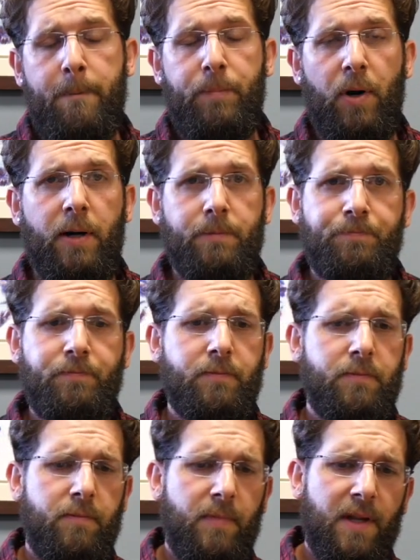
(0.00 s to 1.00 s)
But
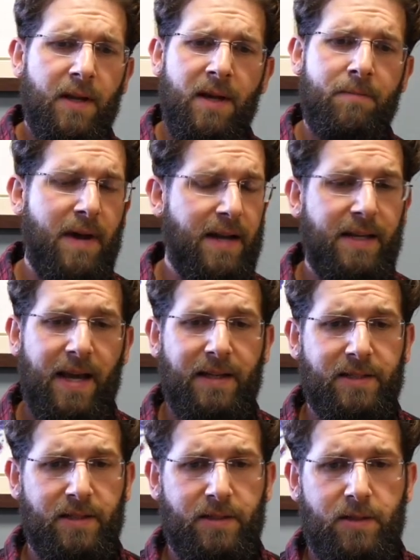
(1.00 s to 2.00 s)
in many
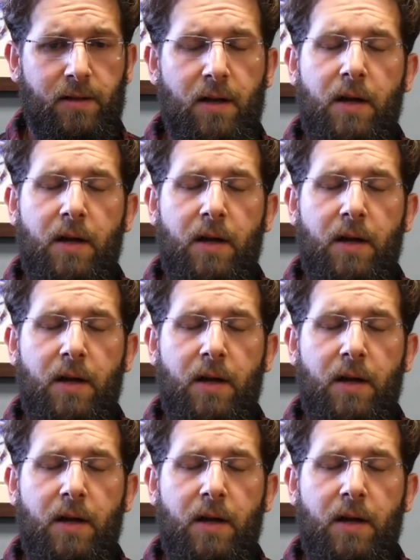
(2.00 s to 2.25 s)
cases,